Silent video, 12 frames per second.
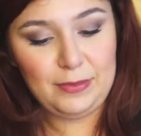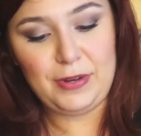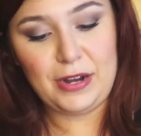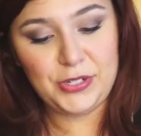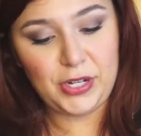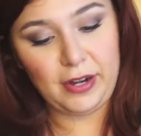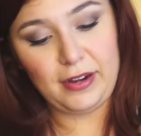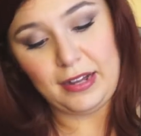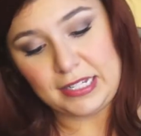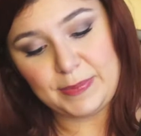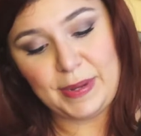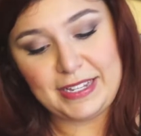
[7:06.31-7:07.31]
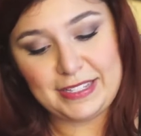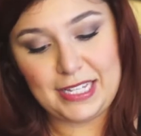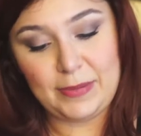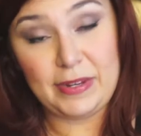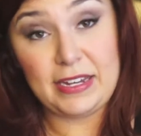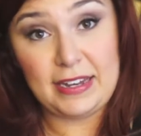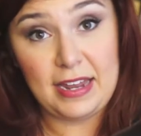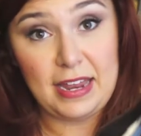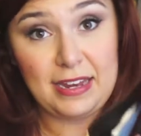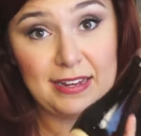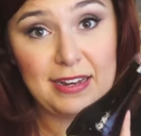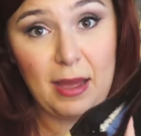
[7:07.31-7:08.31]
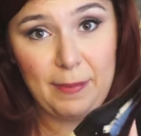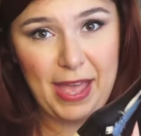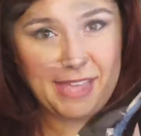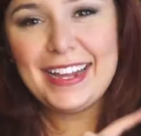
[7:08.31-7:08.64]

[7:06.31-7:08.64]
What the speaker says: brown sugar, allspice, cinnamon, and nutmeg.